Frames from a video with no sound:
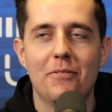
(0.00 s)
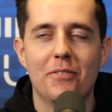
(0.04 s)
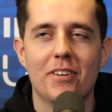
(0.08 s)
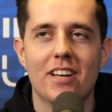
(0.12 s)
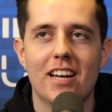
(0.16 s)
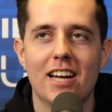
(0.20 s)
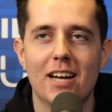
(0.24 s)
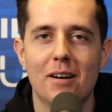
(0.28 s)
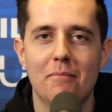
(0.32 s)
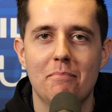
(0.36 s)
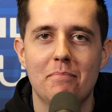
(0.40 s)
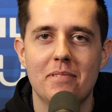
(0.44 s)

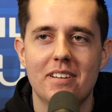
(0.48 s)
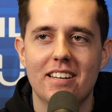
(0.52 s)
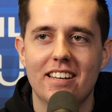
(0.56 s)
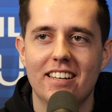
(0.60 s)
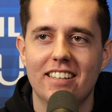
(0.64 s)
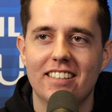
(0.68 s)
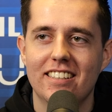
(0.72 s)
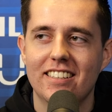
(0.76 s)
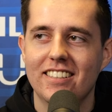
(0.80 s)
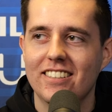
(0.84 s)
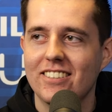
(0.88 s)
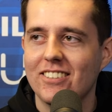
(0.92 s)
you're happy,
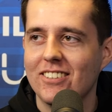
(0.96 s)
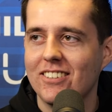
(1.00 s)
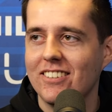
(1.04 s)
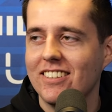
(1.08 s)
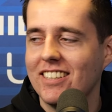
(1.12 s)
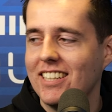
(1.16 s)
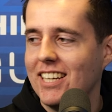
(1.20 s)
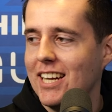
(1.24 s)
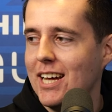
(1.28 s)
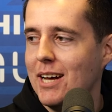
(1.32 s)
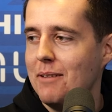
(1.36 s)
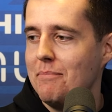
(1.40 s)
you
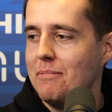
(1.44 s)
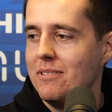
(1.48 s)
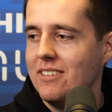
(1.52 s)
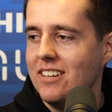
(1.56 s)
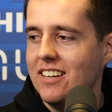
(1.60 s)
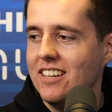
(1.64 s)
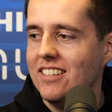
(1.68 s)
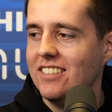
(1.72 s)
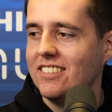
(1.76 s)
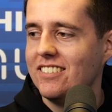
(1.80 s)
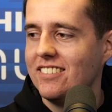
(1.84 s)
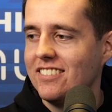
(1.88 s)
know, clap your
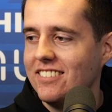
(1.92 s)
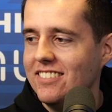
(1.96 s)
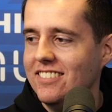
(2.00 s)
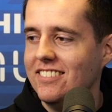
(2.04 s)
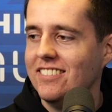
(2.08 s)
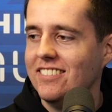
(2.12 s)
hands.